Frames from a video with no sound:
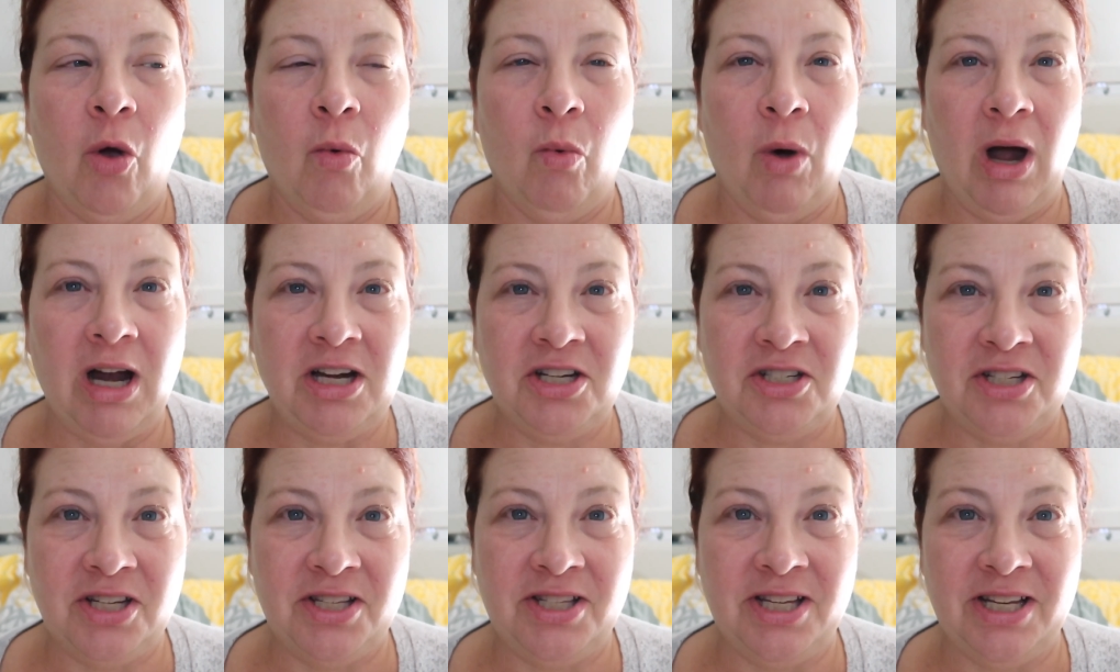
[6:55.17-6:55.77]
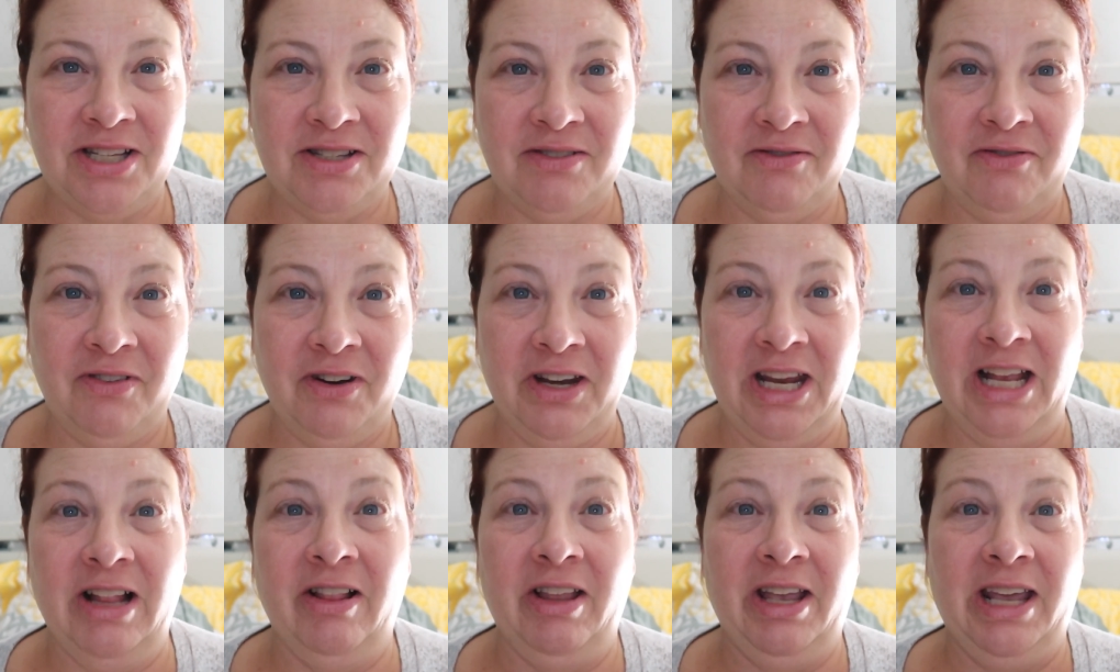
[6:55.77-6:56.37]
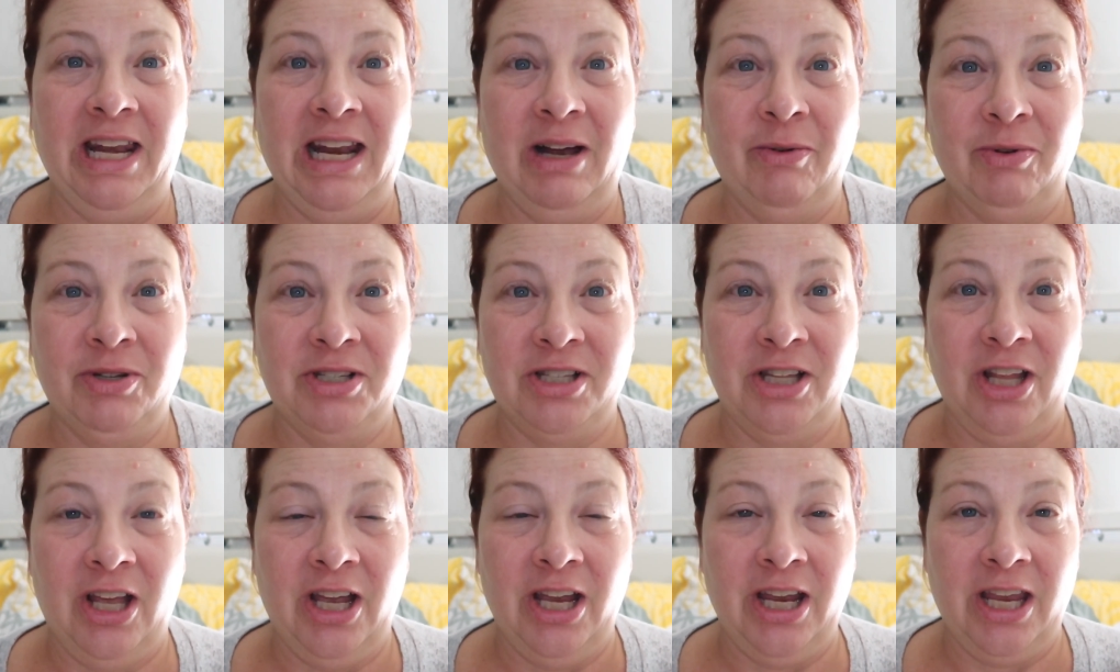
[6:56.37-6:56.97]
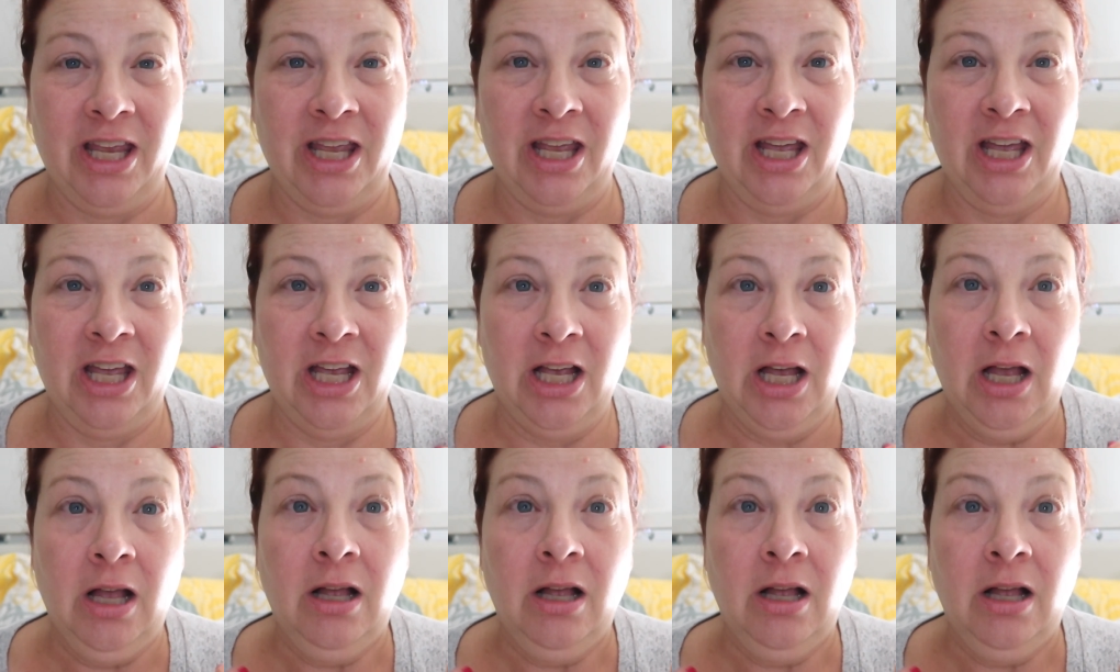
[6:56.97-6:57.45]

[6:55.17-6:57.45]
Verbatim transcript: watched a season finale and I was like